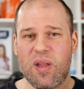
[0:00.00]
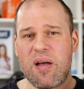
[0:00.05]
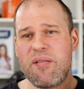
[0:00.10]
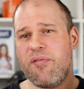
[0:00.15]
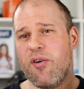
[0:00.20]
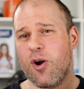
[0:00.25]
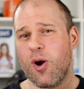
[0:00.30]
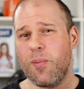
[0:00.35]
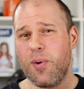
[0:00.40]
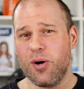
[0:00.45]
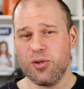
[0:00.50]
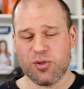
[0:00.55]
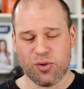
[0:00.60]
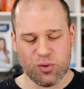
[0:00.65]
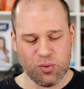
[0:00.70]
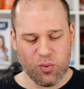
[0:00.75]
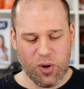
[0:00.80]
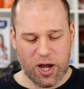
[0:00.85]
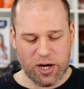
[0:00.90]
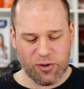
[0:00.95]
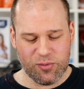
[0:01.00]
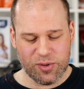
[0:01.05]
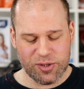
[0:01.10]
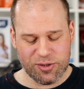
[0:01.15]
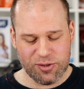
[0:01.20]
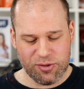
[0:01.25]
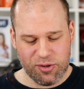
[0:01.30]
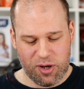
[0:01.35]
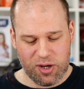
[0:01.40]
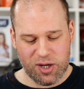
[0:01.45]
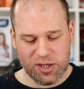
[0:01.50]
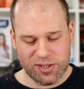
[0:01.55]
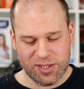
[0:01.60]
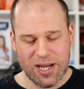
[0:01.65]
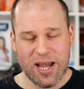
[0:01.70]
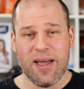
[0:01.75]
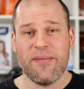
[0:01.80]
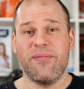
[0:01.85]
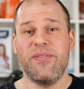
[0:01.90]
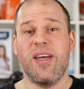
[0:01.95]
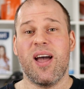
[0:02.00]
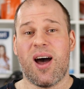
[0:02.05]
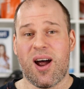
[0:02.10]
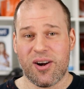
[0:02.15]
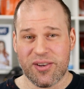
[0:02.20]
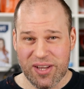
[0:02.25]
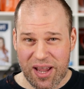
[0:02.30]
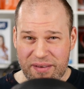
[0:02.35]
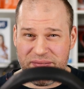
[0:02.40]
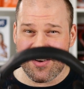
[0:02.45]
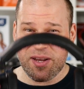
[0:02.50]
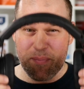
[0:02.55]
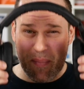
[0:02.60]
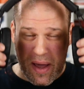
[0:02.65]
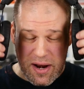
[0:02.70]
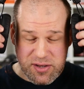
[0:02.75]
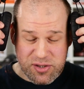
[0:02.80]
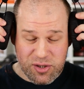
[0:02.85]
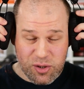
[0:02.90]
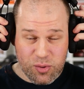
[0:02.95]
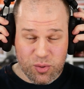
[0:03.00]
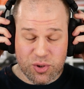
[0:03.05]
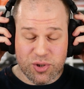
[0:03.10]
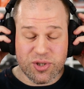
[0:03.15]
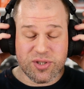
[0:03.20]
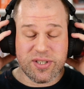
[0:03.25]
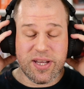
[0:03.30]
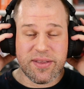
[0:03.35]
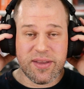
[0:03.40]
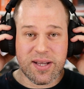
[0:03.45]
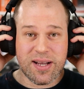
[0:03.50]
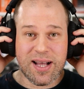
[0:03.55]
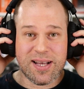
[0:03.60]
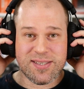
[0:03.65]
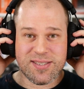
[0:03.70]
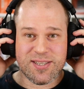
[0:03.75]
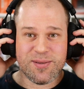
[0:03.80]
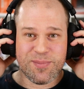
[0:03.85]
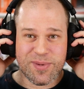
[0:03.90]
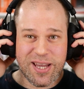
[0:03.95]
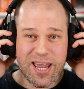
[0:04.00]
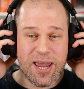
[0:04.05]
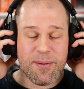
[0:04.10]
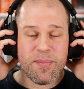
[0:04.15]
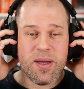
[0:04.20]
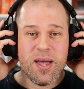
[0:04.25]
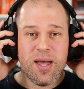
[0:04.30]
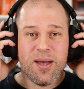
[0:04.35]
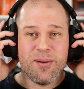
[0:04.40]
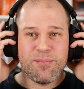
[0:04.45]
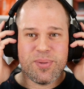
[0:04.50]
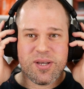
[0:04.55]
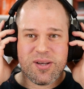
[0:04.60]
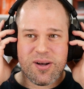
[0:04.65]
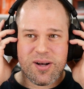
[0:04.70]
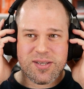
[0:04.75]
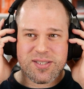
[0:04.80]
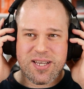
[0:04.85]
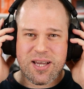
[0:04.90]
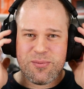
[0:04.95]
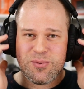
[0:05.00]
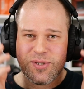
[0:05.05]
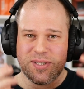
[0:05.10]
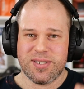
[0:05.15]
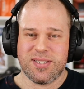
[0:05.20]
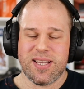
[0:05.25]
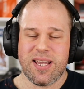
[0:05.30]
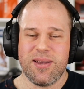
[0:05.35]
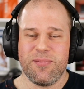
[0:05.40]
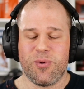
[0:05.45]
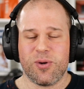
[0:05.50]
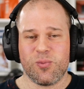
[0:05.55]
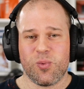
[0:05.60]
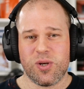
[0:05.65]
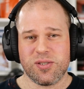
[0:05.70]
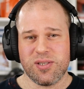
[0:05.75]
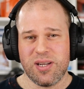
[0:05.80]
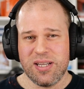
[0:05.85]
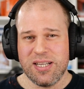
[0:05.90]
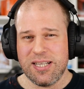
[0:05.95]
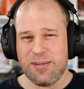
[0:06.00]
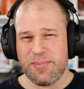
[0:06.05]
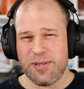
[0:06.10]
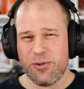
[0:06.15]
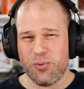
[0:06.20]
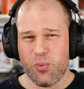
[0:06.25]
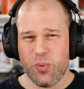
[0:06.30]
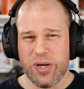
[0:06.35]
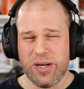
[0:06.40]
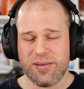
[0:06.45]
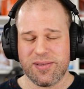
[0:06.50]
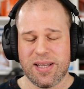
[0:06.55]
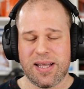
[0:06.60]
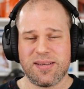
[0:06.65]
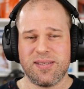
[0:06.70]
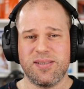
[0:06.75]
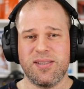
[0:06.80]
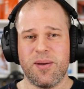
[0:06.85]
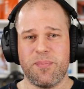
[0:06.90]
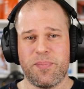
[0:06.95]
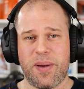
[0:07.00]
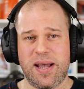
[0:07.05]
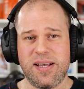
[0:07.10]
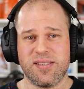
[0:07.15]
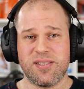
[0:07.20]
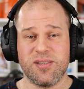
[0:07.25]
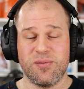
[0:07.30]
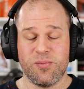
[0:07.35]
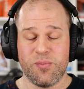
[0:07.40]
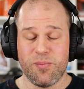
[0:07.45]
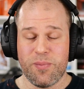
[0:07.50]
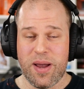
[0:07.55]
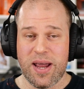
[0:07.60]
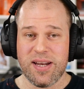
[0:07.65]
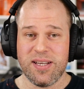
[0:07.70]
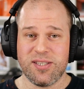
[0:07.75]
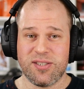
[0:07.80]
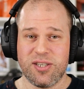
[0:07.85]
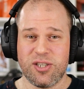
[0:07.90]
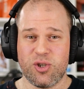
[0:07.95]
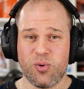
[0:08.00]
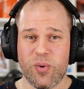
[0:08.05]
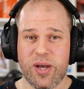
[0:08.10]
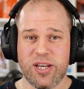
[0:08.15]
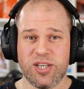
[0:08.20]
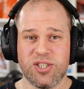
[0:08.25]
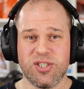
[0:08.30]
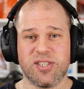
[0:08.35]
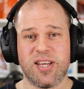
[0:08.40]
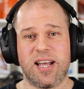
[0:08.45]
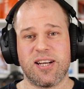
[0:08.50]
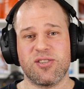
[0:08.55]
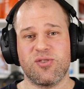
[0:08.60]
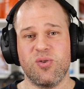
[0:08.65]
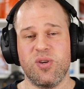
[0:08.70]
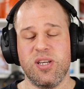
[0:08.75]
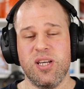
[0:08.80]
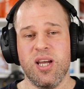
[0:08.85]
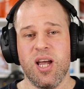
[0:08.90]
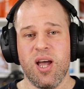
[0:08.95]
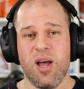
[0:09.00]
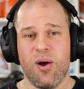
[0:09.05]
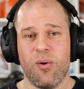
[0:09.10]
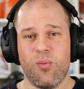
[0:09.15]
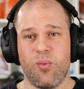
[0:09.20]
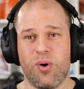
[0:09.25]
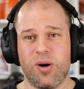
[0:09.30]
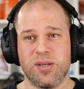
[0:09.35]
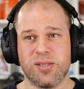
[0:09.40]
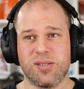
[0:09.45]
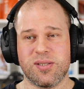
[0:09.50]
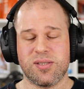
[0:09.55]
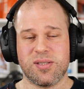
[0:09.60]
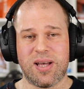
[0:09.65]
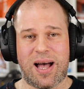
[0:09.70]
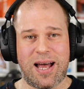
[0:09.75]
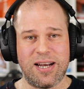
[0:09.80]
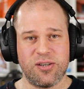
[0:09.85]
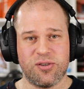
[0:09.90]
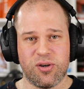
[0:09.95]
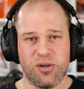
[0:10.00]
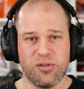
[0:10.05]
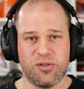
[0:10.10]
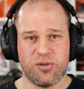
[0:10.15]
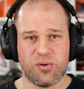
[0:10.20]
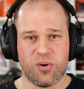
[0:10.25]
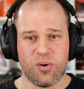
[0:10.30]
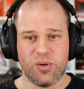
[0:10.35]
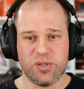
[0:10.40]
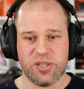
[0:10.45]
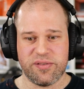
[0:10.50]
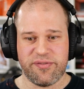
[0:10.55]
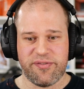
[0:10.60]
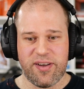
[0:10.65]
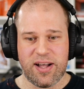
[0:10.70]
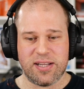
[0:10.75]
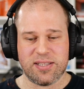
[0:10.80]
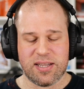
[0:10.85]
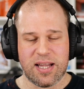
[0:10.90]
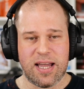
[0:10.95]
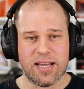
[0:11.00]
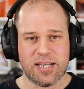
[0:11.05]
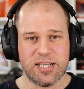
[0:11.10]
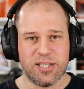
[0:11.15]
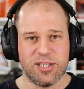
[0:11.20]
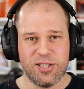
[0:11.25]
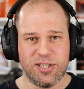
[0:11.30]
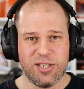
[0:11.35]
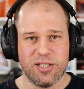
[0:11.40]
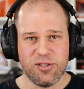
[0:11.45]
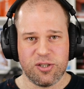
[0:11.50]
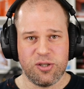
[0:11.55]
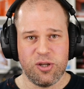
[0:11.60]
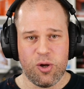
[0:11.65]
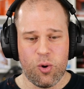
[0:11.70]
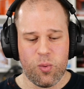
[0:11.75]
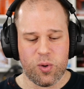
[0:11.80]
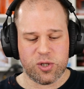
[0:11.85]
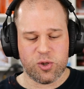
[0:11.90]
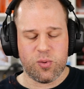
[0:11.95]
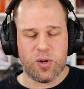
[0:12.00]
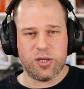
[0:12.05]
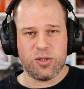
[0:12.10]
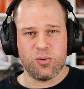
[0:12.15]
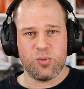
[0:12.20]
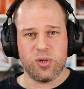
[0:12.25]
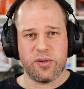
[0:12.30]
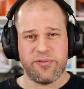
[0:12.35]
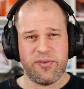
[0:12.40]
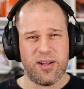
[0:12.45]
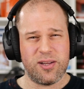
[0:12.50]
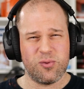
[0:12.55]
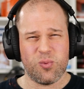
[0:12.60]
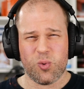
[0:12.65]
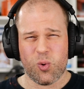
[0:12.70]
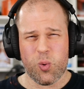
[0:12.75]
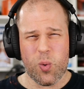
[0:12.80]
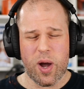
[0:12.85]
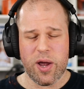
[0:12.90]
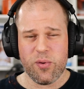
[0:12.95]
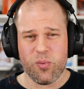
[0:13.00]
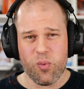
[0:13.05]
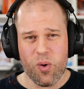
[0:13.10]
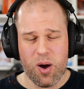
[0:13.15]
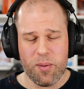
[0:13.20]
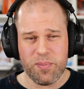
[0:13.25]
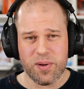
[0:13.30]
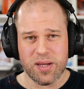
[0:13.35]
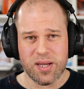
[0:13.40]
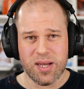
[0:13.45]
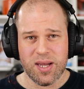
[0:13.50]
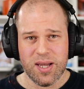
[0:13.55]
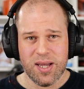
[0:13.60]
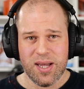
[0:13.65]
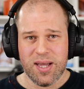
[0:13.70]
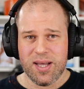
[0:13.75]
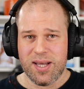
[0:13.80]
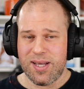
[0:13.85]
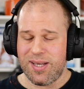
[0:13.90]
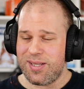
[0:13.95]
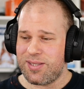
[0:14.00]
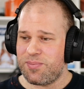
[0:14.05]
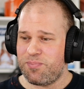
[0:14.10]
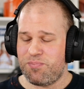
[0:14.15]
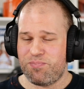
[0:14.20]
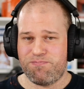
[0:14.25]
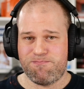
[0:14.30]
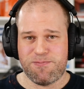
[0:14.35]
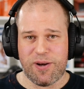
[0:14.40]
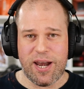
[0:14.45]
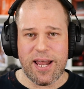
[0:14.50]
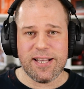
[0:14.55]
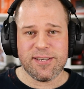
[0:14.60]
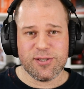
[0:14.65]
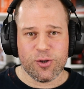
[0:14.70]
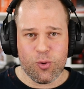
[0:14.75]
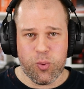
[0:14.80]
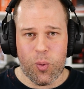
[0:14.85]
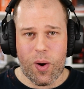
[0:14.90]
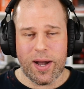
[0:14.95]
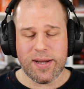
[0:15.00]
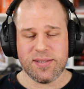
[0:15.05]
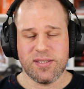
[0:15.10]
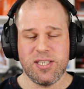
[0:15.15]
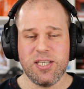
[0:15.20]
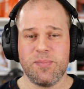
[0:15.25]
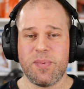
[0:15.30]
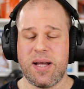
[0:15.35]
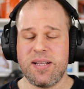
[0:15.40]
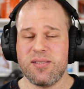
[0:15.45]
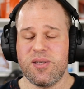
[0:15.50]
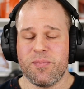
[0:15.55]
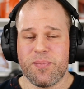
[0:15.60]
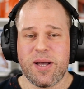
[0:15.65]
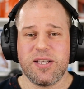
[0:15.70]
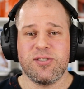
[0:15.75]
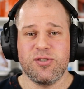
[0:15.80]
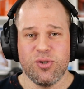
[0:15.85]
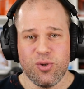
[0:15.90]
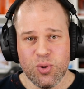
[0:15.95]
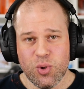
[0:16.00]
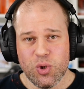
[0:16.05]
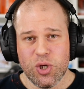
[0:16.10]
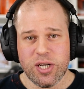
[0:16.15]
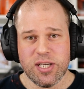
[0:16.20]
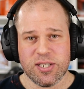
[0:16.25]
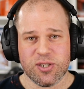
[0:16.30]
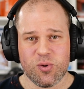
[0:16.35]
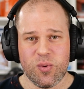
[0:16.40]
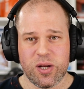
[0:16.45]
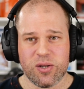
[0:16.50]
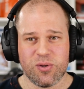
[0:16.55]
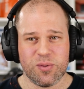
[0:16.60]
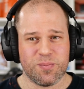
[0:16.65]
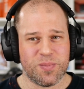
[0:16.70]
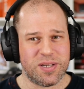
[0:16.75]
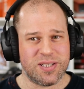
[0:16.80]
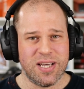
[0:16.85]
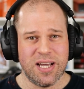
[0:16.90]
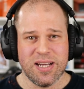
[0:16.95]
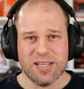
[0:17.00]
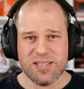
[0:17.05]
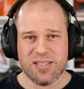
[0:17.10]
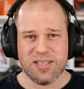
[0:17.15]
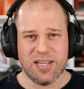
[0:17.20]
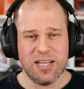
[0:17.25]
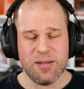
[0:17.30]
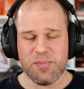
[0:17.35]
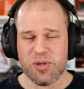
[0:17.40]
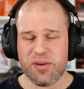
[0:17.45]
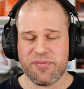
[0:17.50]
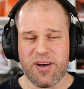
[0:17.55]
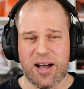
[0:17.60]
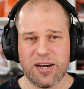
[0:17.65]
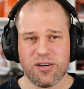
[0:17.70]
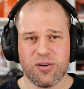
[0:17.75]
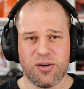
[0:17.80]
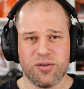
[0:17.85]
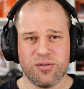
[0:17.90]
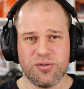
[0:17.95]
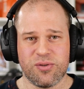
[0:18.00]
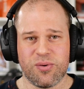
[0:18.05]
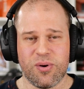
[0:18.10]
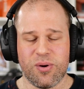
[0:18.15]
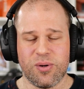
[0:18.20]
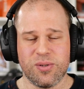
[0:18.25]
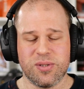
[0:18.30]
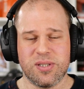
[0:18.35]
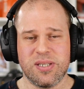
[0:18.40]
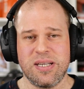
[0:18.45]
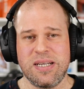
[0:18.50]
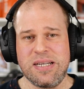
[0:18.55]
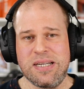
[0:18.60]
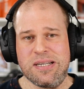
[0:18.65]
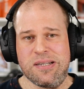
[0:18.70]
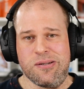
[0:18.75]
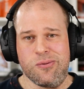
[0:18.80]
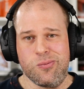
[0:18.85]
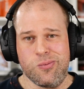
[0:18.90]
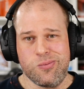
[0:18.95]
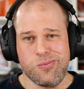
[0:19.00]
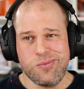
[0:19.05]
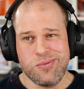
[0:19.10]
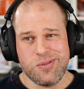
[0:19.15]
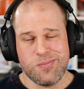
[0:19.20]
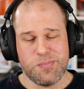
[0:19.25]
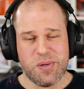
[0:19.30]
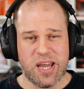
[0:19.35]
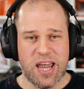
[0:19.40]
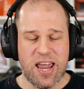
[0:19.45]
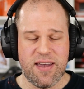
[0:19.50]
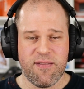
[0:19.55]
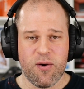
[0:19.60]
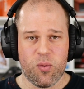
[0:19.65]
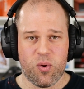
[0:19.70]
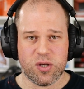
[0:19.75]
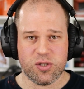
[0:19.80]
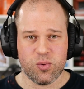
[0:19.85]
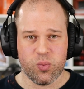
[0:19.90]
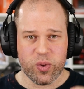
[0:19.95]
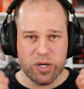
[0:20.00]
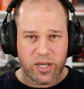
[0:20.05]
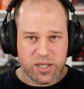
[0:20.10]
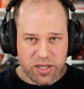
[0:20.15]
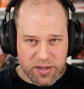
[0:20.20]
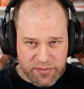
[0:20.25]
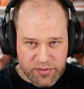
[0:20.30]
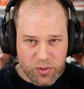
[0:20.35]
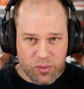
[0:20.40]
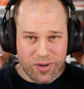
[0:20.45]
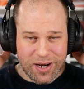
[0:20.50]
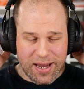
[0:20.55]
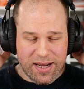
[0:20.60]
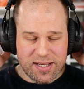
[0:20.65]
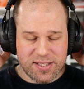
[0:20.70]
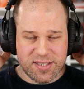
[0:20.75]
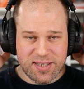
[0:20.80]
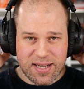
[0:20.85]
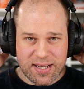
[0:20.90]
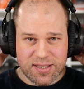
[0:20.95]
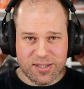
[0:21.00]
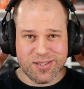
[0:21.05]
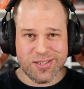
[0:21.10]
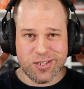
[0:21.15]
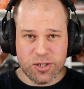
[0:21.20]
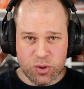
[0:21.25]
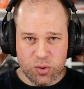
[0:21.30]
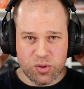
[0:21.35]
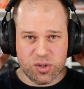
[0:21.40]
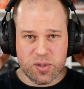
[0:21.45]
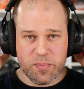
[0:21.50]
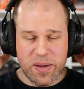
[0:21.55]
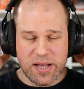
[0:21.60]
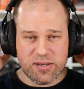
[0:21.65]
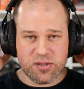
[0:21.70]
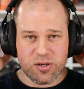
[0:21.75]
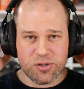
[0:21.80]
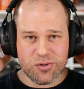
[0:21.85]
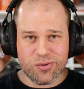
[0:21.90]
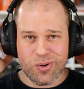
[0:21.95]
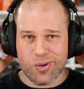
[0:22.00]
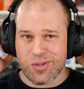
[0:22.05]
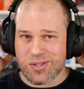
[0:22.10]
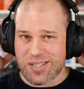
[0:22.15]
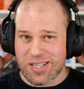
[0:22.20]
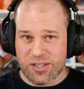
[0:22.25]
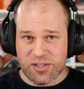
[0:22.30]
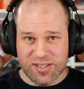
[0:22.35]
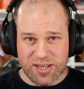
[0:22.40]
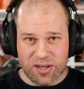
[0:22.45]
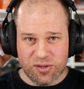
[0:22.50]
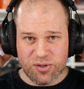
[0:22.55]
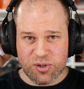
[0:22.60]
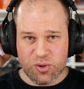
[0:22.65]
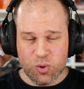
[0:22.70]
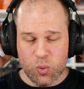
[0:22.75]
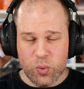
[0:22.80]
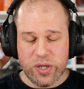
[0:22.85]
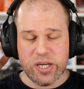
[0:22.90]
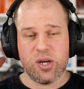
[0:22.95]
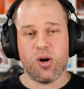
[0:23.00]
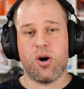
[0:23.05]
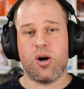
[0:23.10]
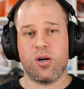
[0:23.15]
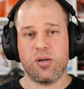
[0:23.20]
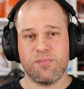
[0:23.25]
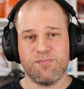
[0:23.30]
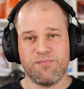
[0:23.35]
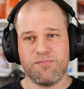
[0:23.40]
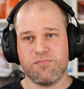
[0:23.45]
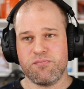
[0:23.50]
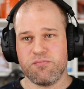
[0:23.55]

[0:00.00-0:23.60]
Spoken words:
for about $200, there are definitely better solutions than the custom game. Because I would say what was a little bit weird, that the bass in many situations actually was uncontrolled. It felt like it didn't know what quite to do. It felt quite wobbly. It plays quite deep, and the bass usually is quite good, but this little bit of uncontrolled behavior was weird. If you, like I said, use the bass controls, it sounds too weak, or